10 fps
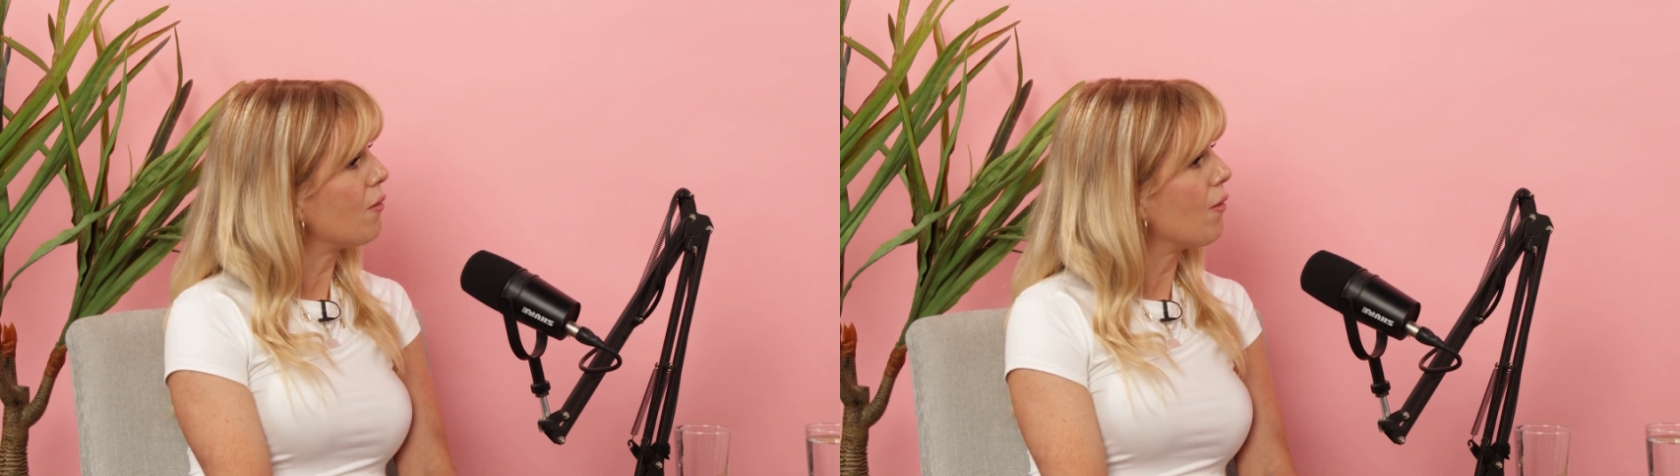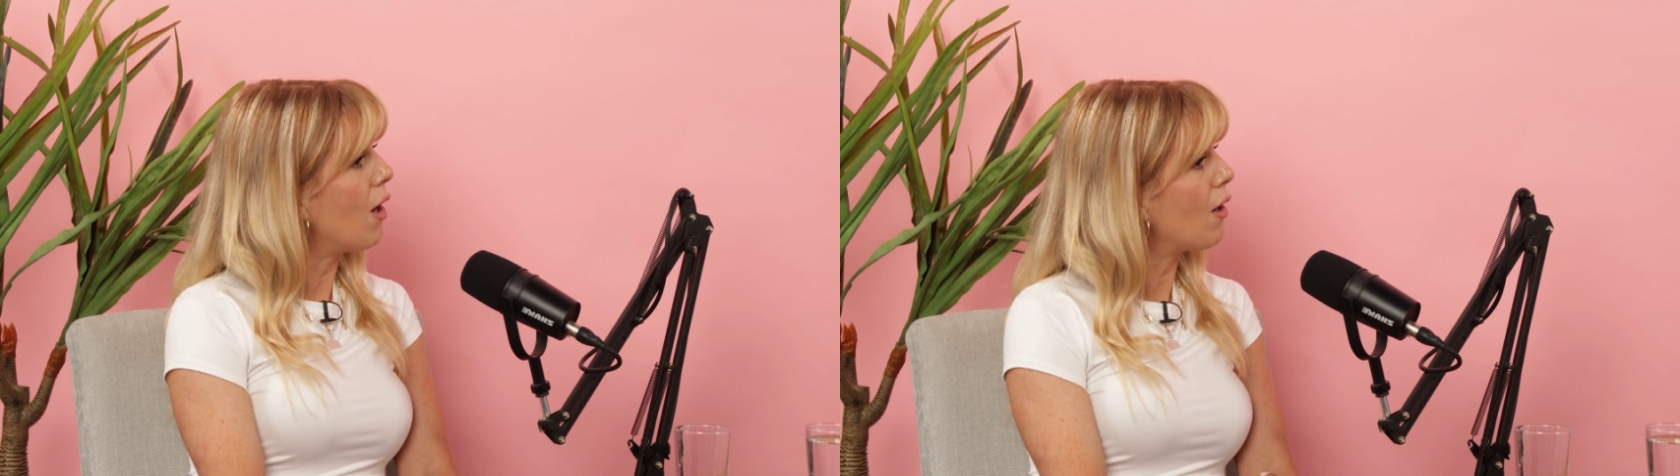
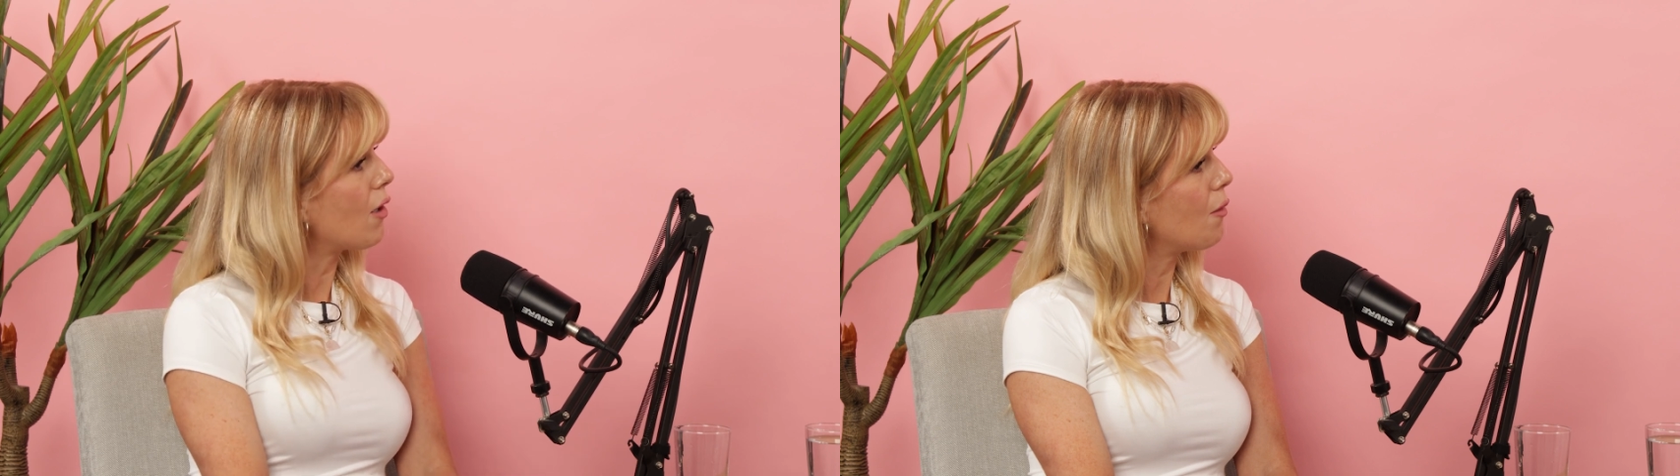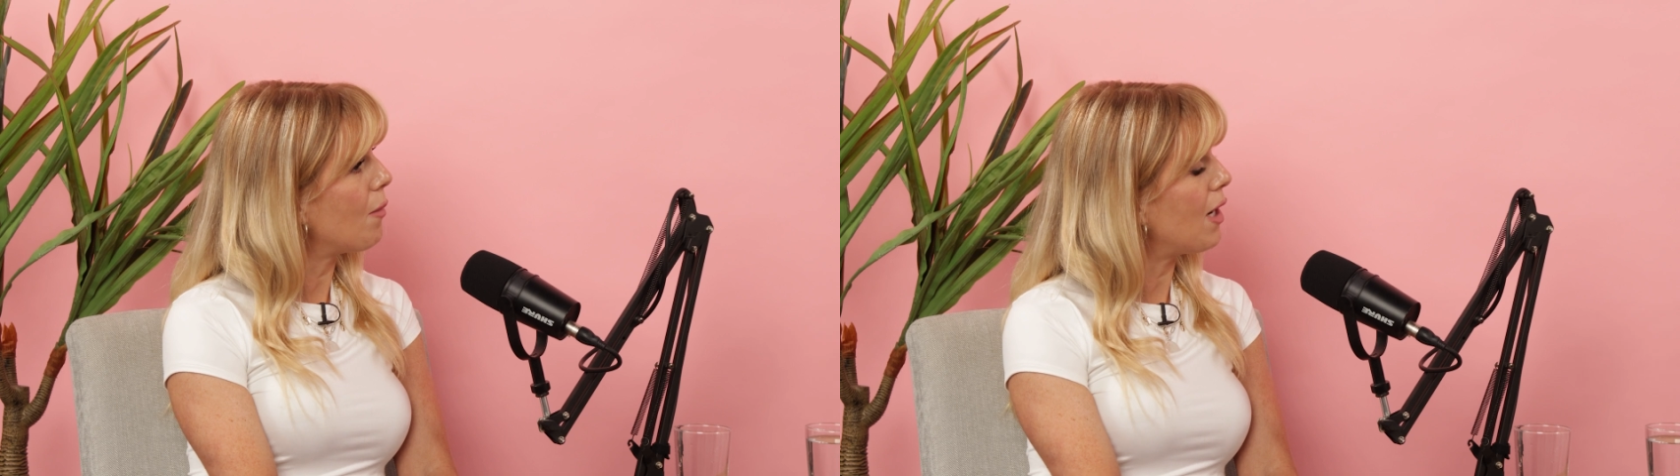
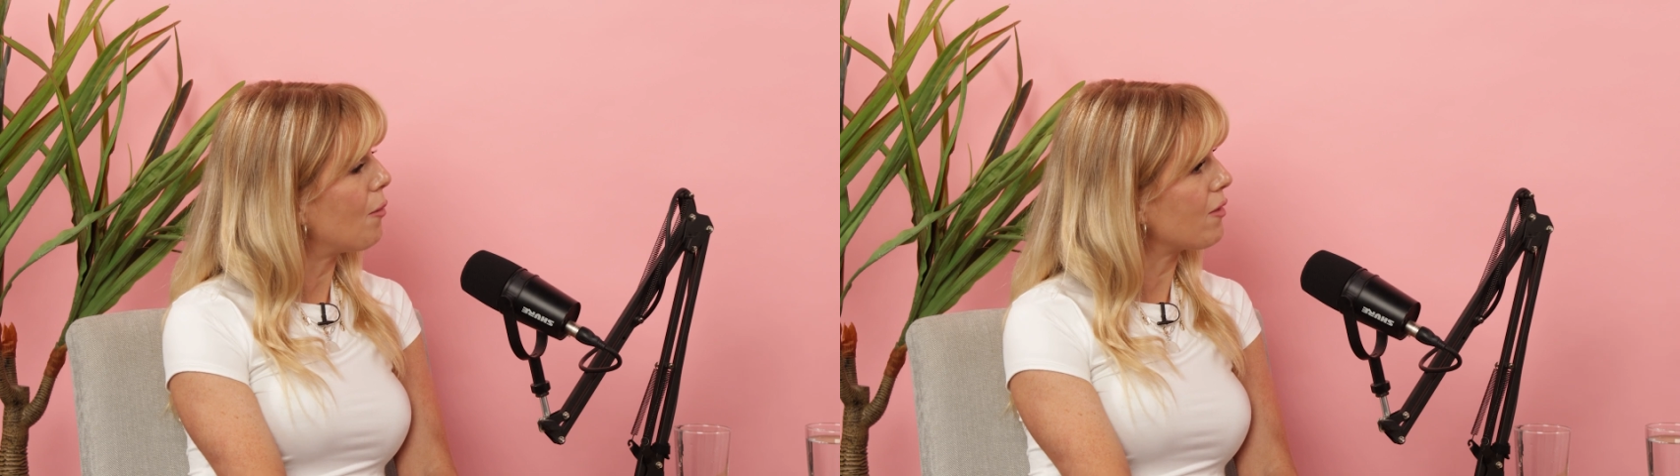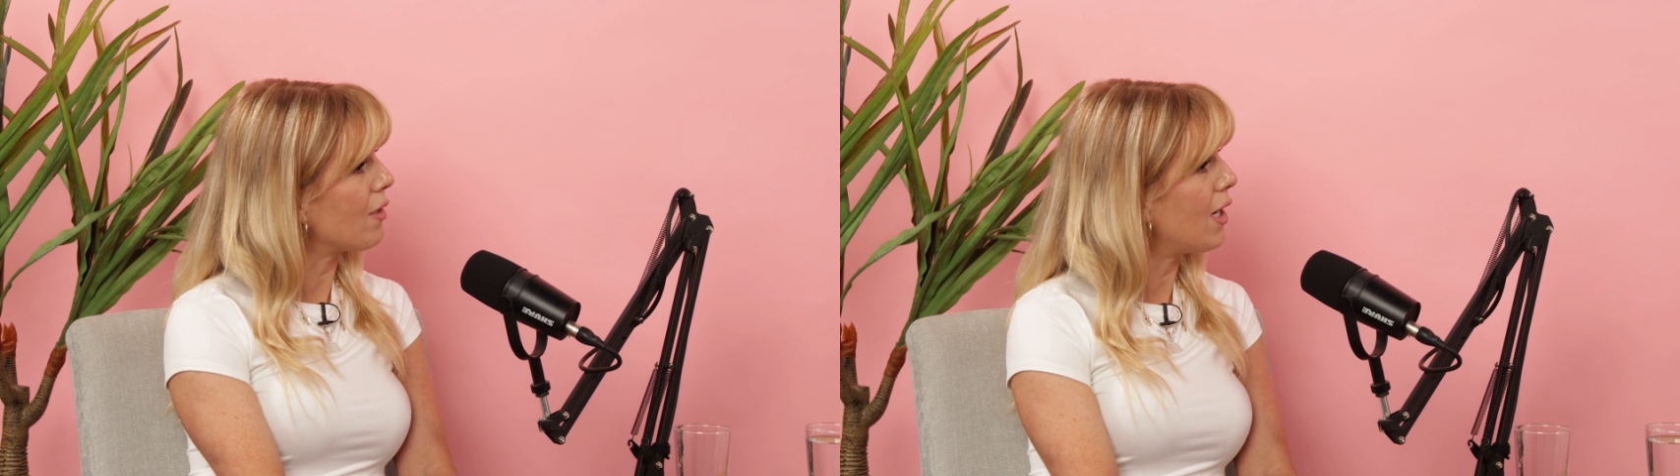rock by
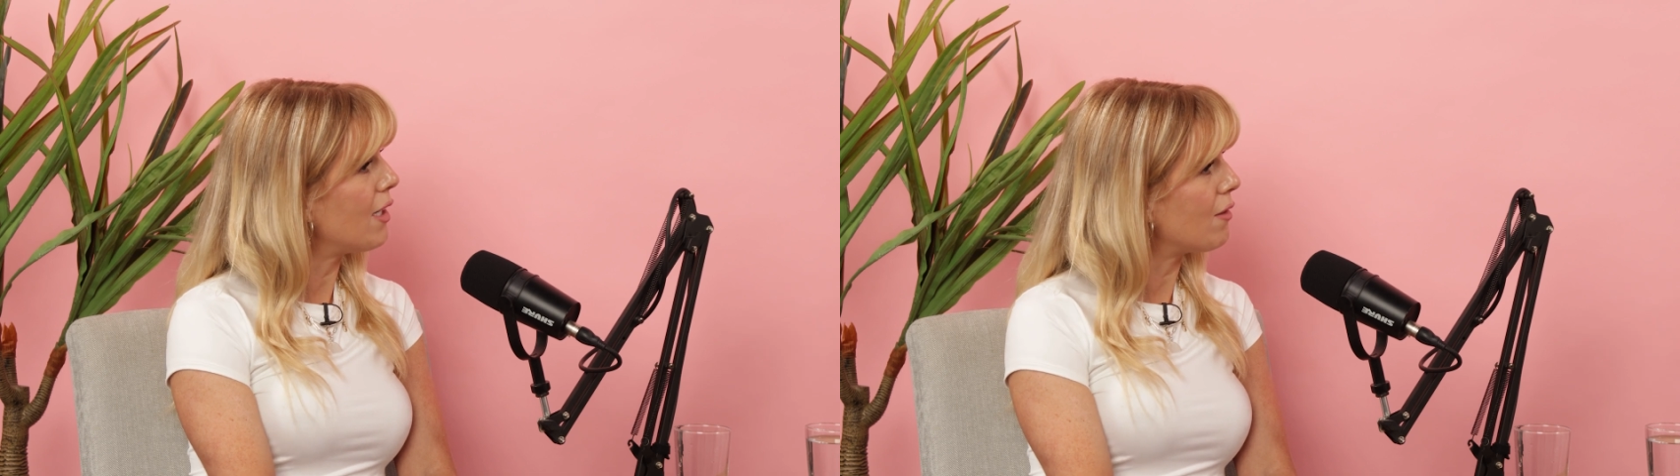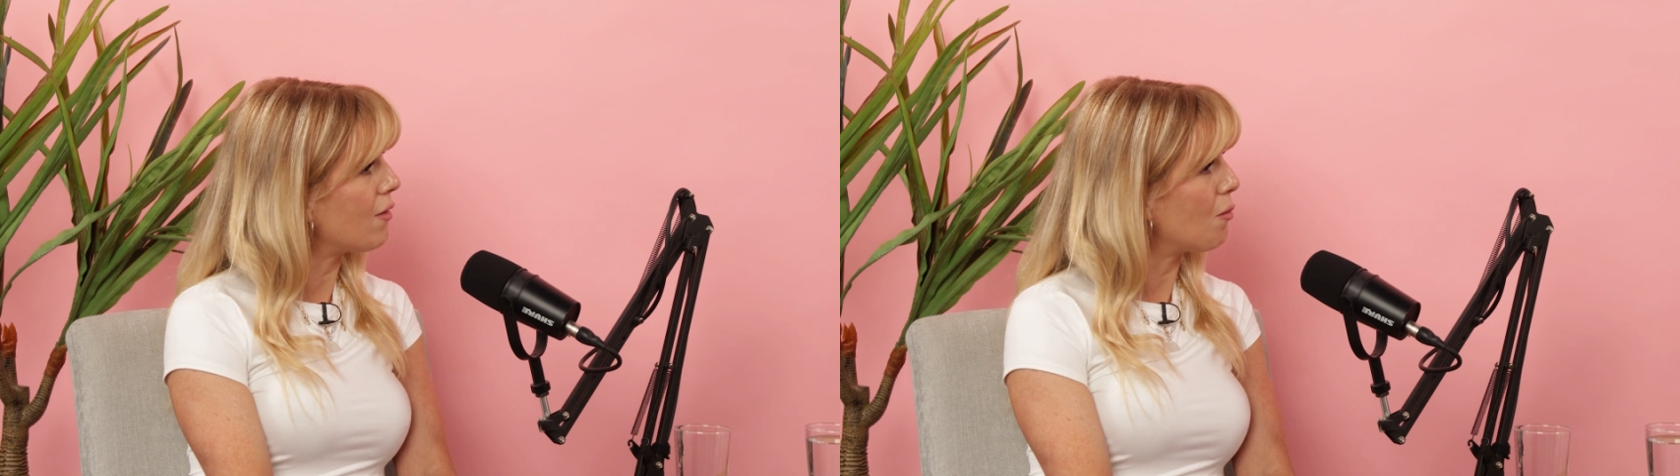my
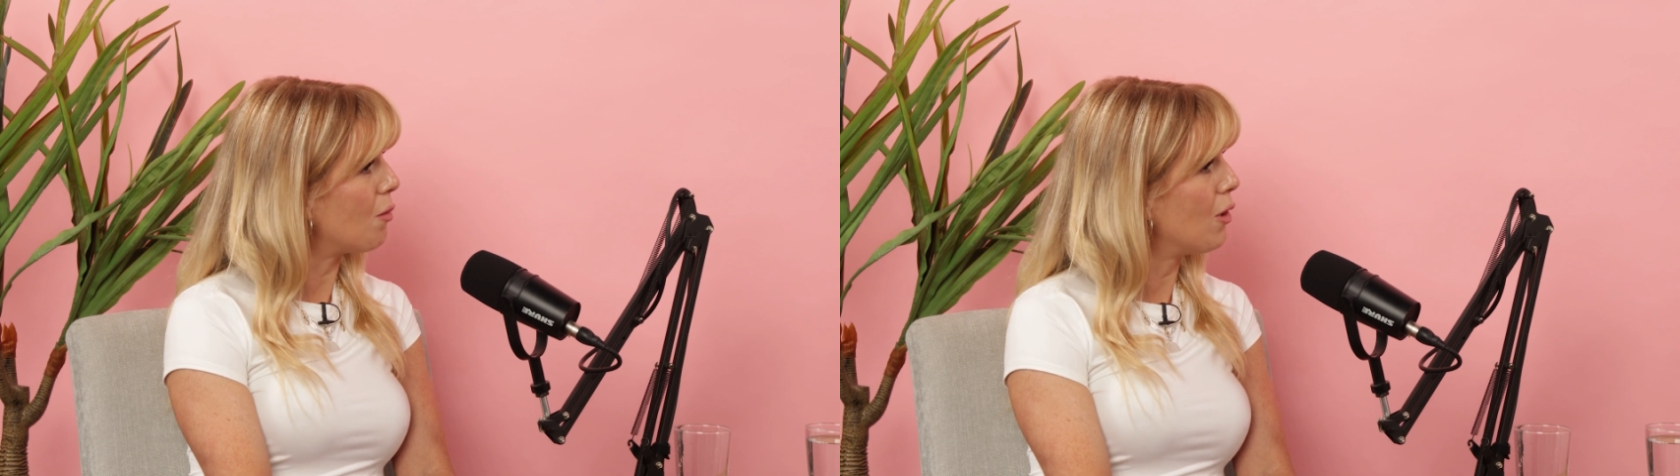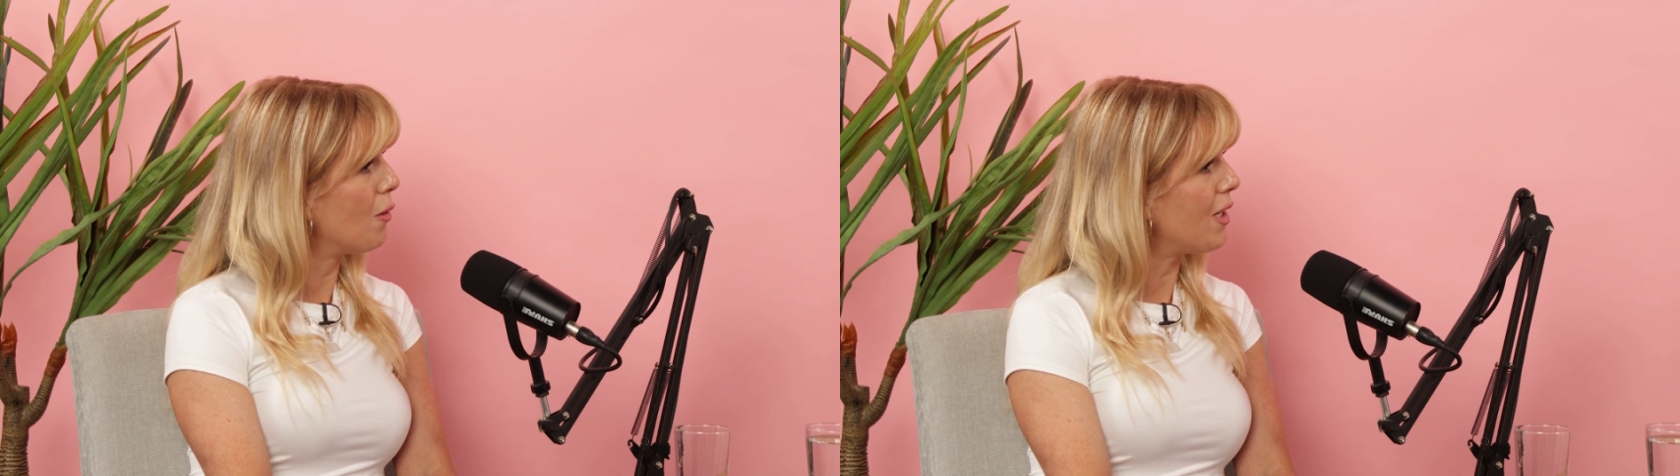side to
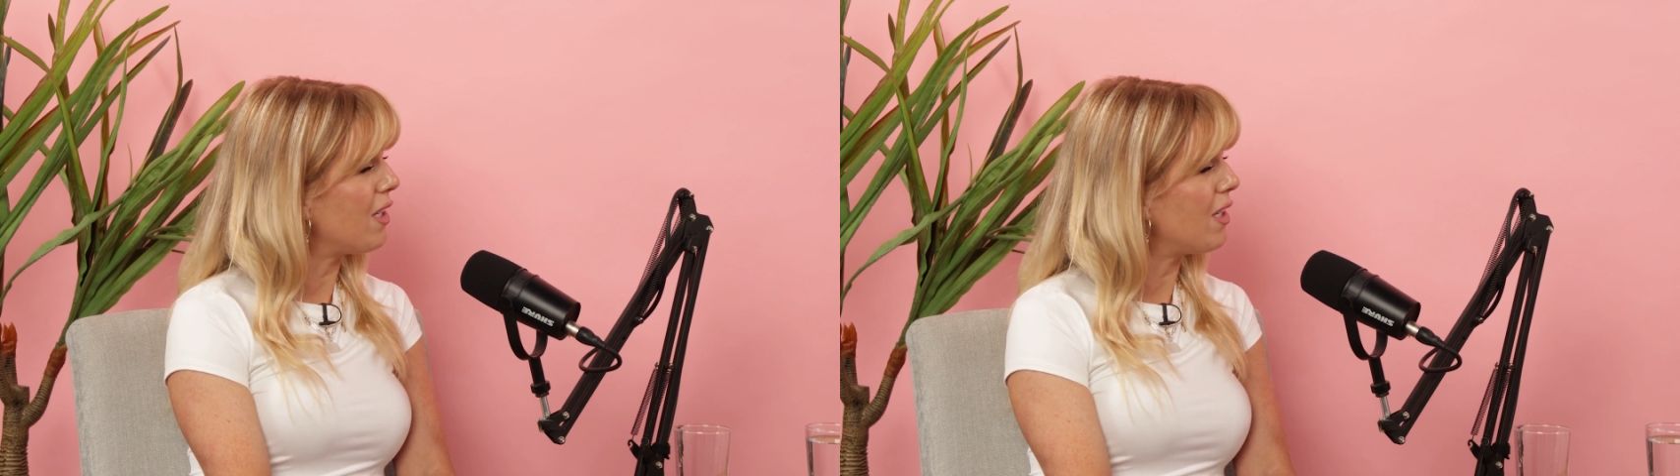support me.